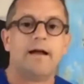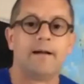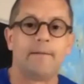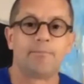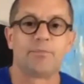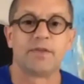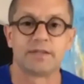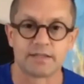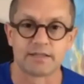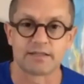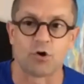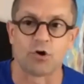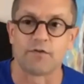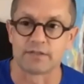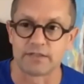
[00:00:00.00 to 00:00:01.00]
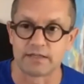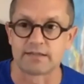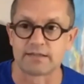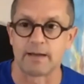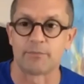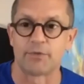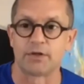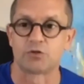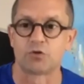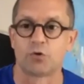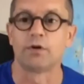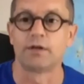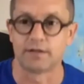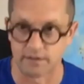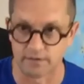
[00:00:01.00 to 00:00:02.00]
This is obviously something
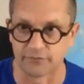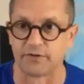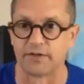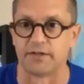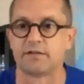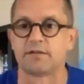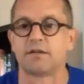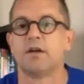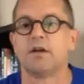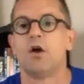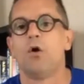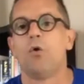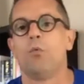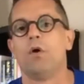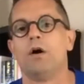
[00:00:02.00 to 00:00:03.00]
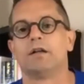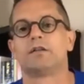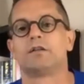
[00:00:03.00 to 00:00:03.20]
totally different what